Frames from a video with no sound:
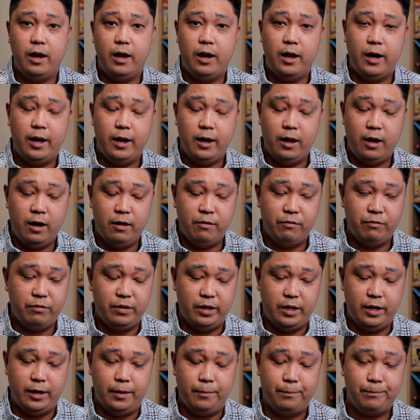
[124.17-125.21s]
uh, of,
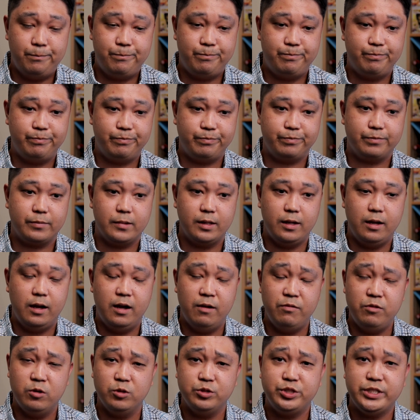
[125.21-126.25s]
uh,
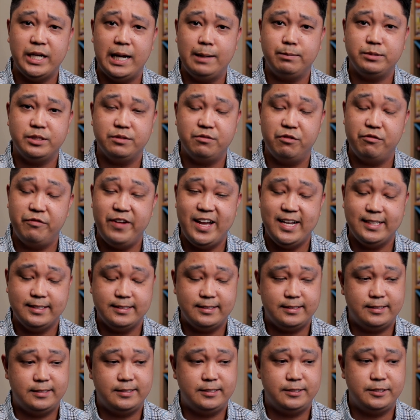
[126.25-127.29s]
of those types of
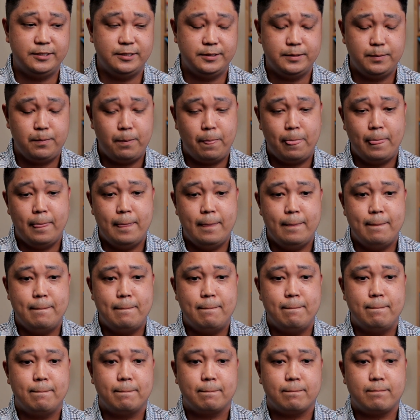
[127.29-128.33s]
events,
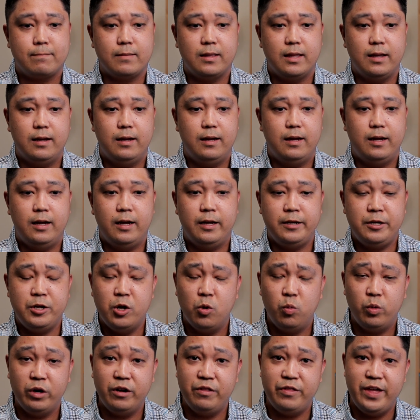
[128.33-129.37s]
uh, you
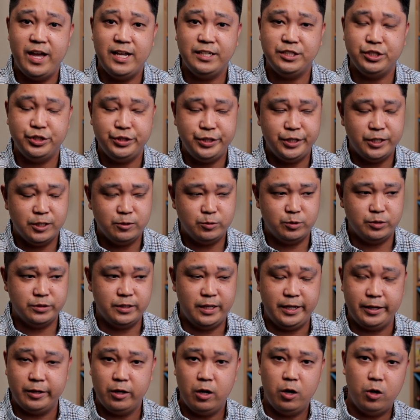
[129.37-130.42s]
know, one of the engineers was
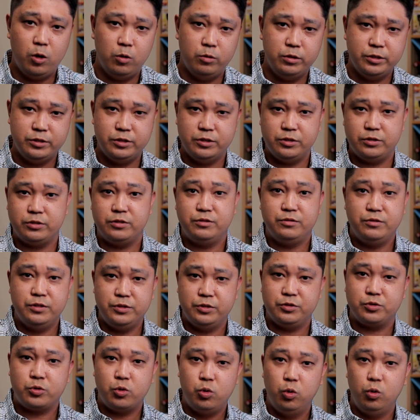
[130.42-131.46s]
like, "Oh, this is
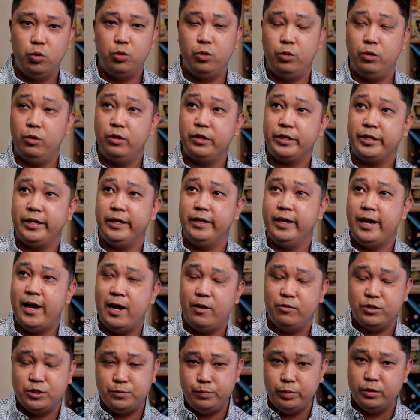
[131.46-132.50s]
this is cool. Look at
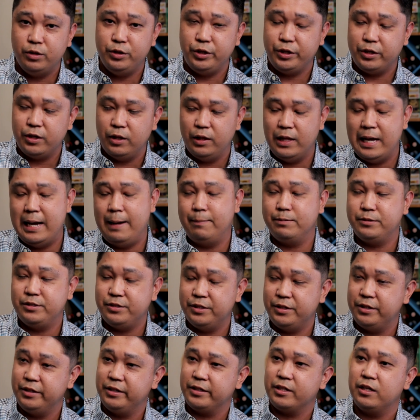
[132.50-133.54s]
how this building collapsed.
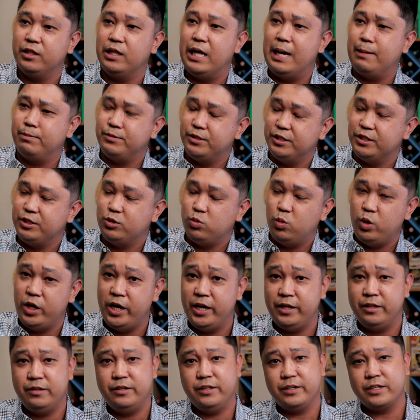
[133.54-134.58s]
Did it collapse this
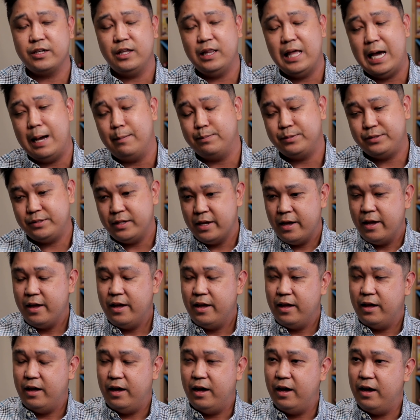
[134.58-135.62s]
way? Did it collapse
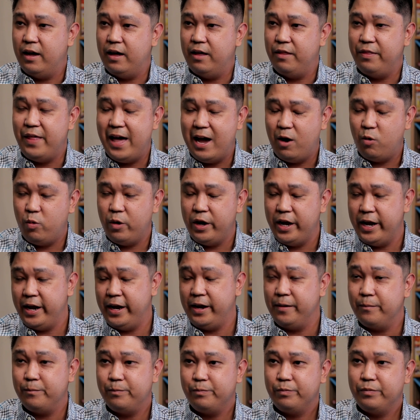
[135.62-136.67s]
uh, that
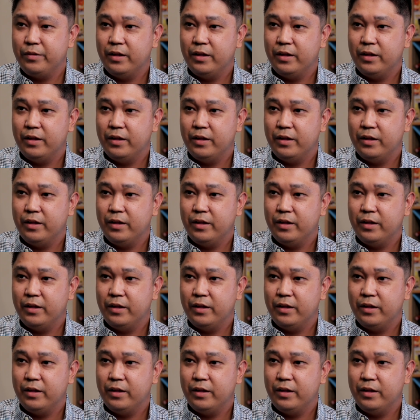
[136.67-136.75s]
way?"